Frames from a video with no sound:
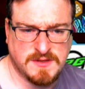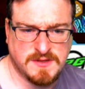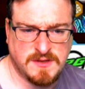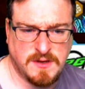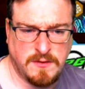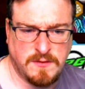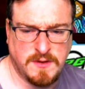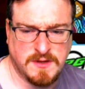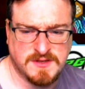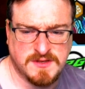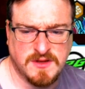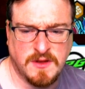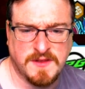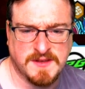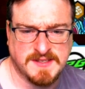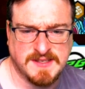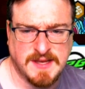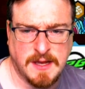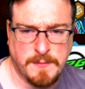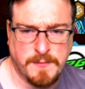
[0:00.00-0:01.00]
It's not the
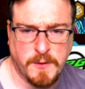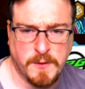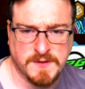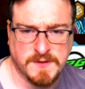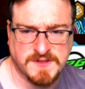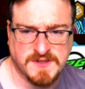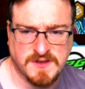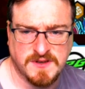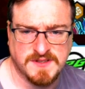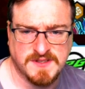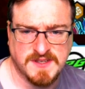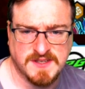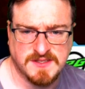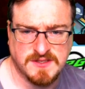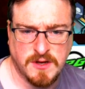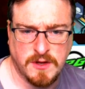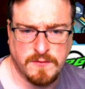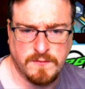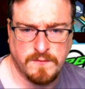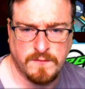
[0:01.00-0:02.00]
same person because there's
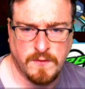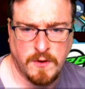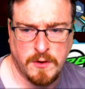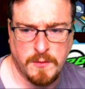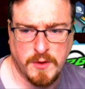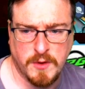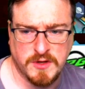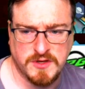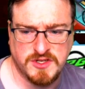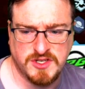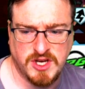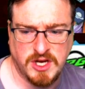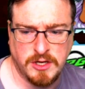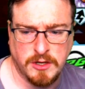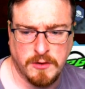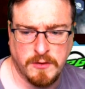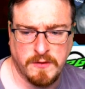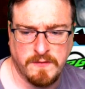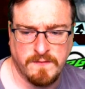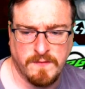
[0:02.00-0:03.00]
no robot
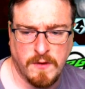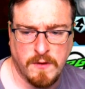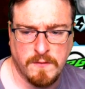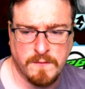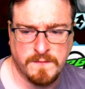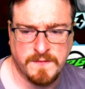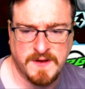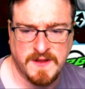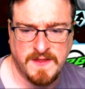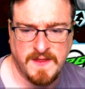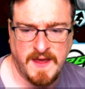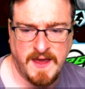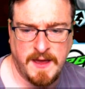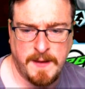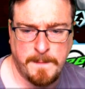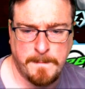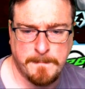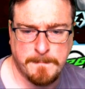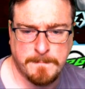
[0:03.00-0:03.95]
Geno involved in there.